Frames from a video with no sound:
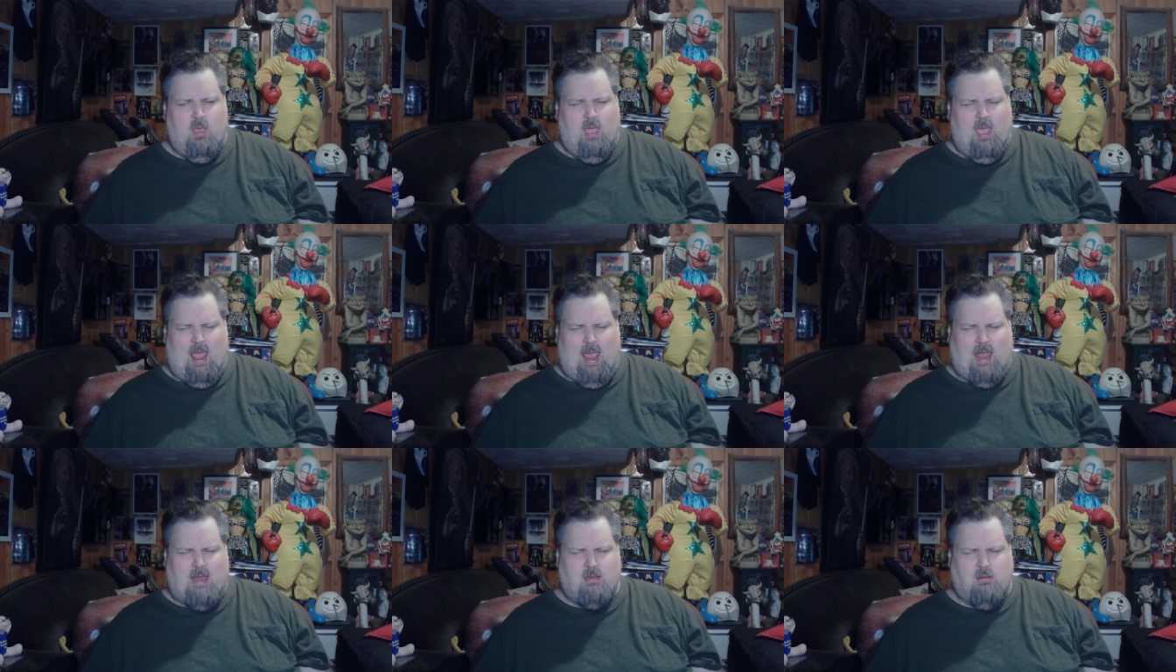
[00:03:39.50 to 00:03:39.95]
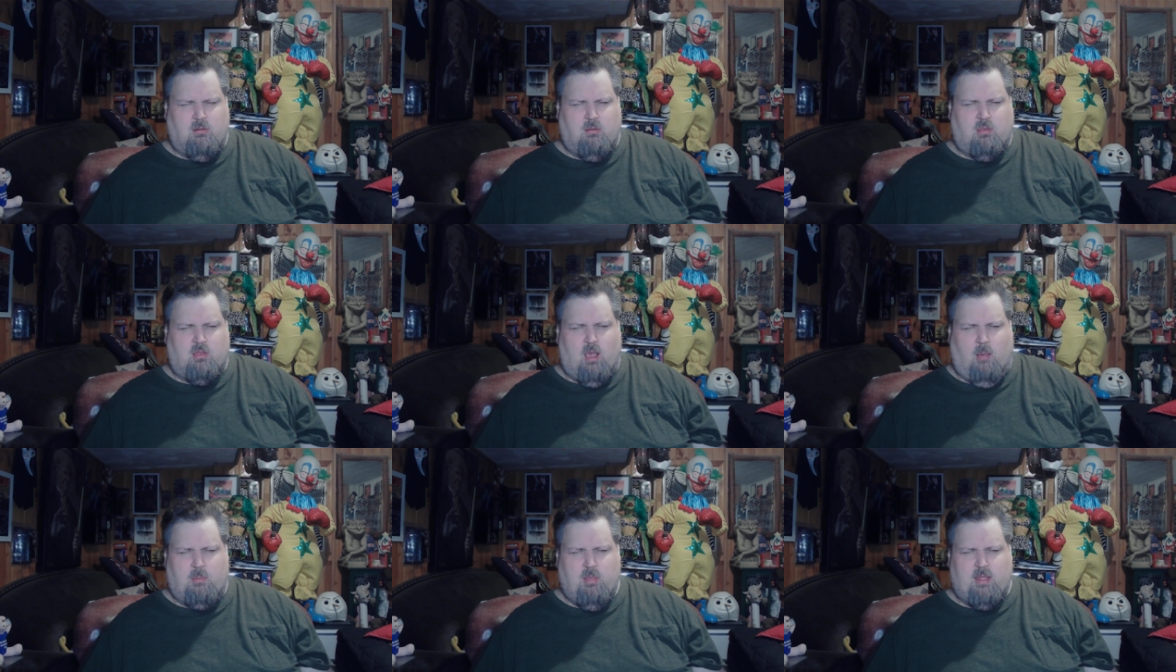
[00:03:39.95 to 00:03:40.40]
and
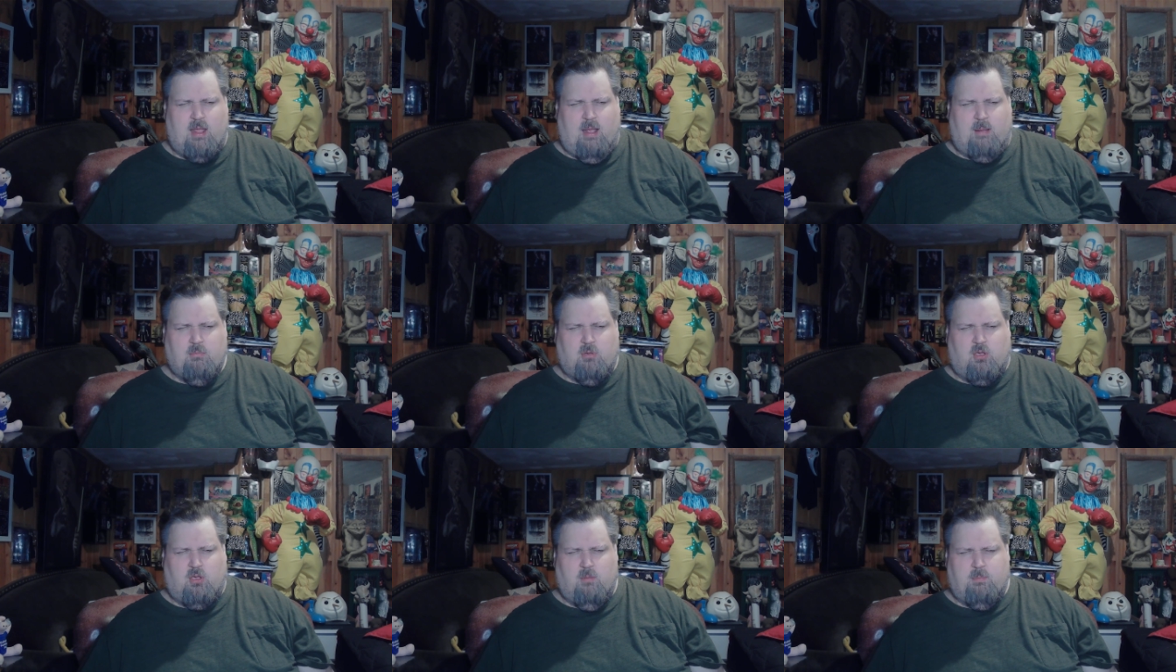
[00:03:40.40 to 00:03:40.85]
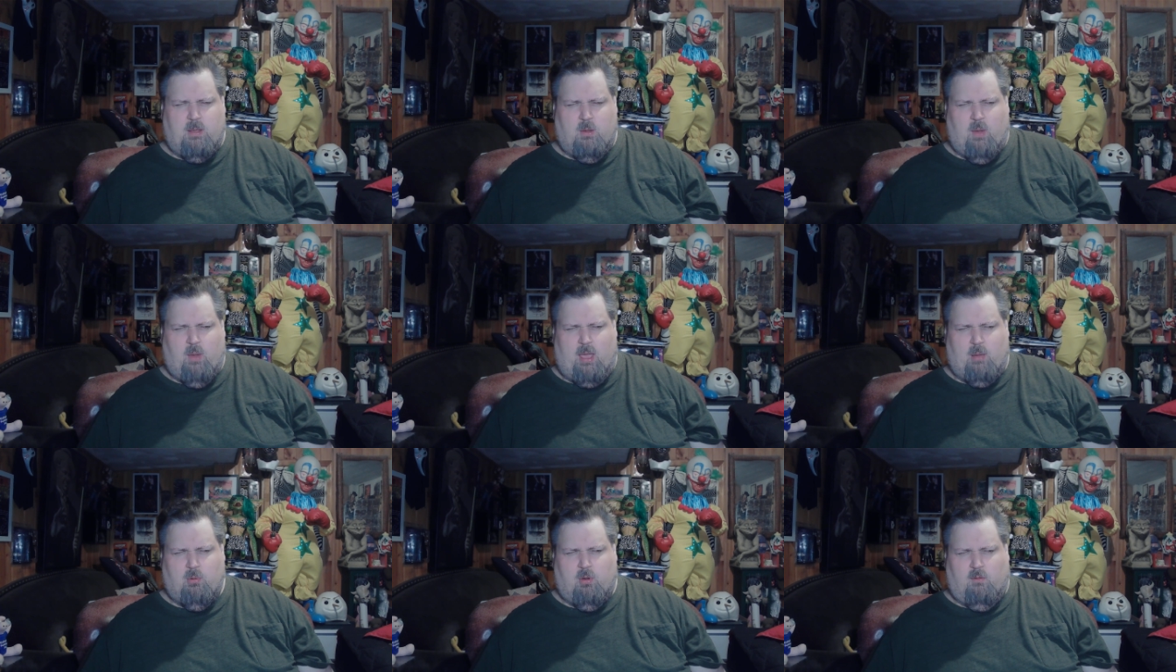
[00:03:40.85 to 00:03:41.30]
some of them could be
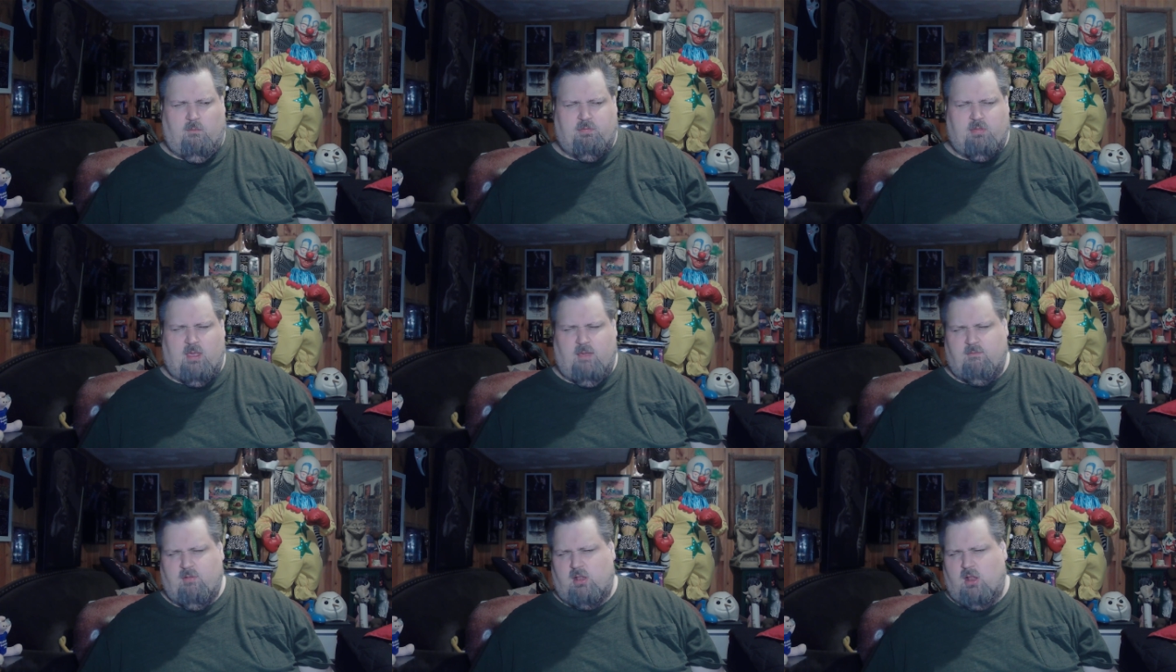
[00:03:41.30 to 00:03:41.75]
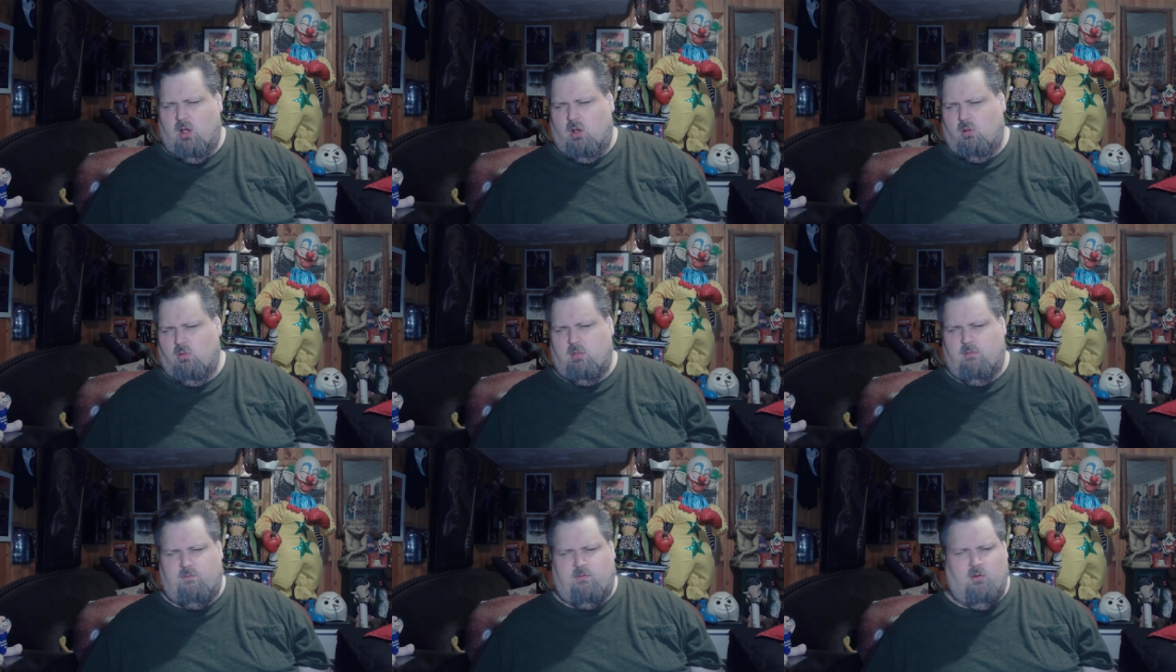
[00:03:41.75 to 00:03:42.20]
werewolves even
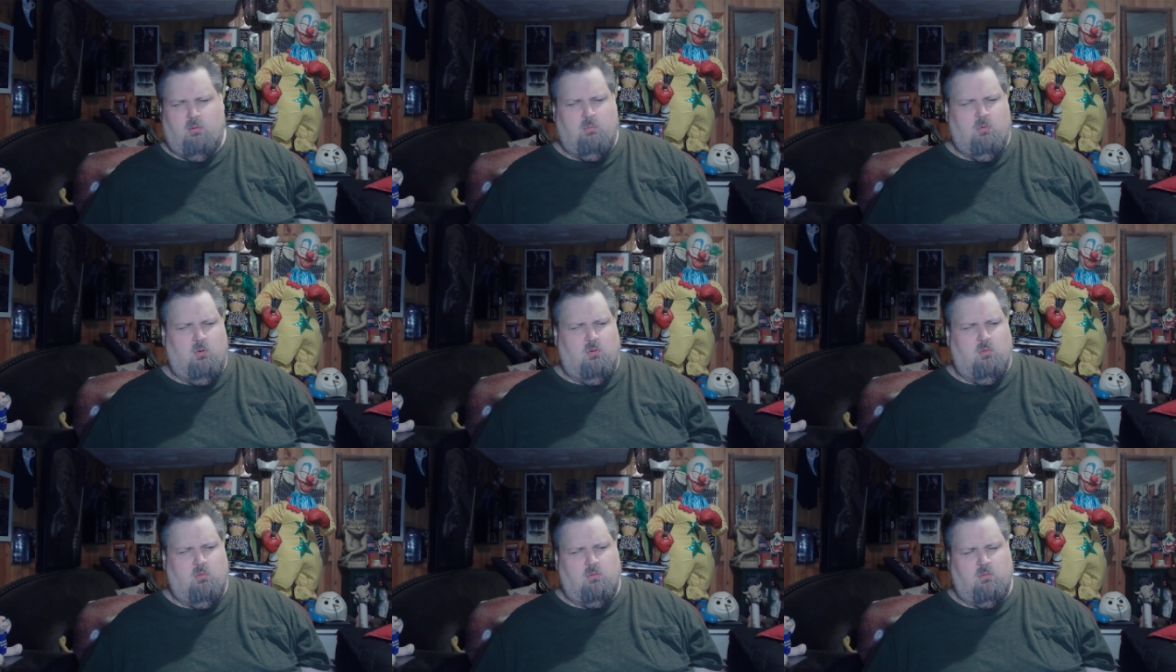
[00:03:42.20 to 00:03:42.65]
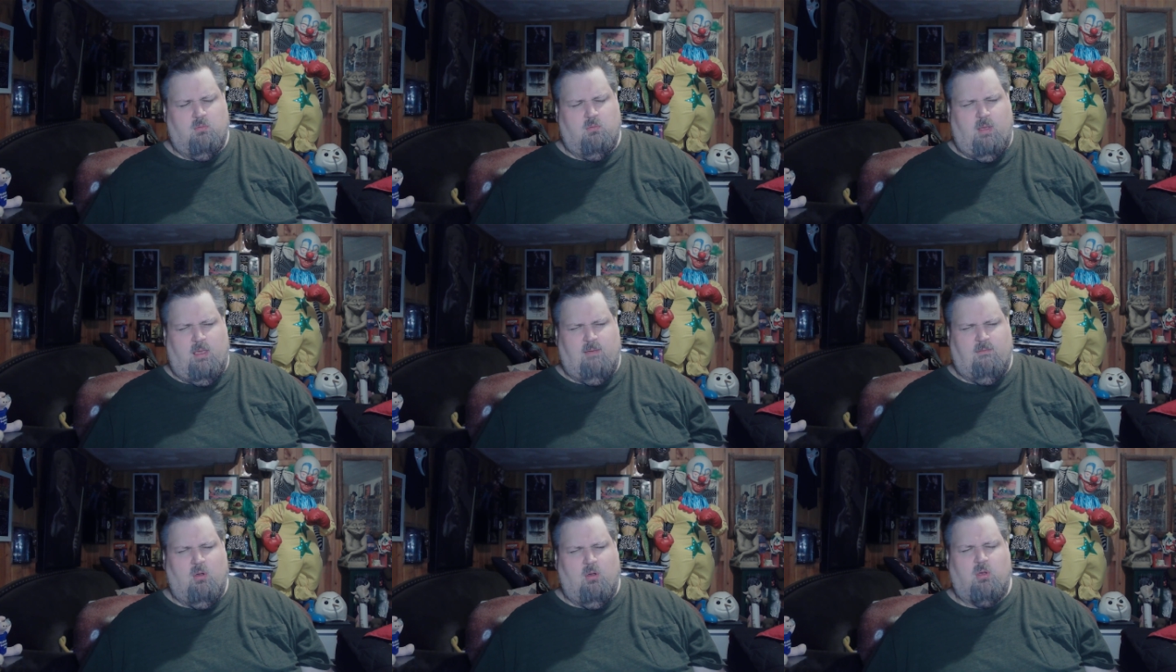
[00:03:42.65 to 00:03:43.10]
though the full
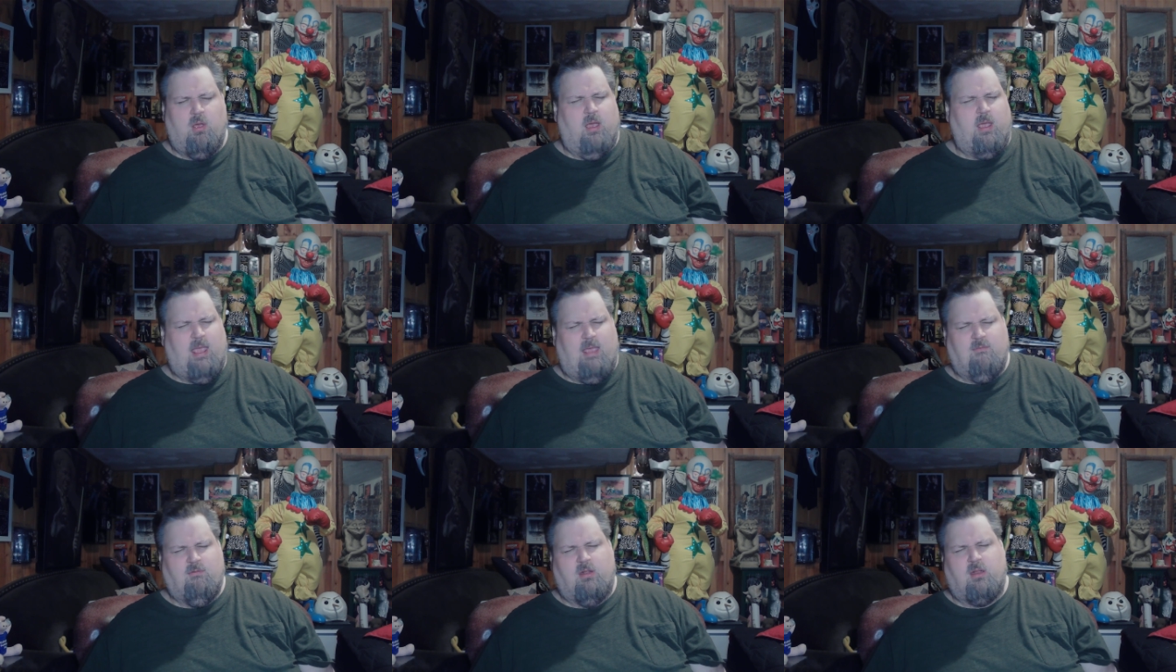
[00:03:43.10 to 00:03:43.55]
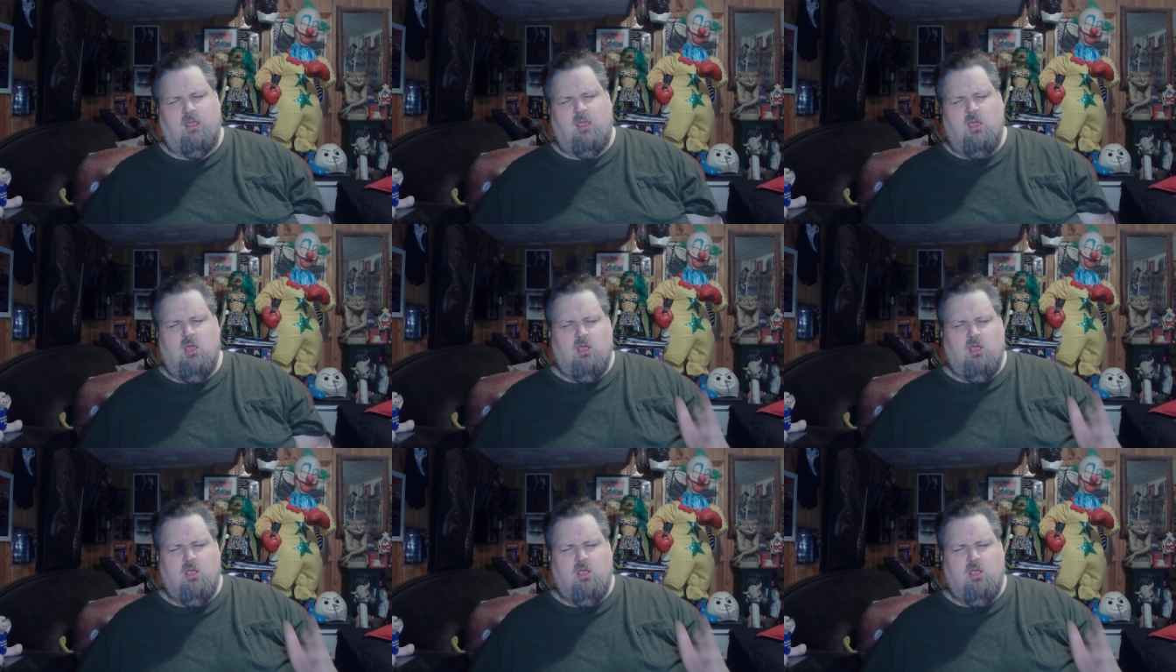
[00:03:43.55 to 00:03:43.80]
moon, or even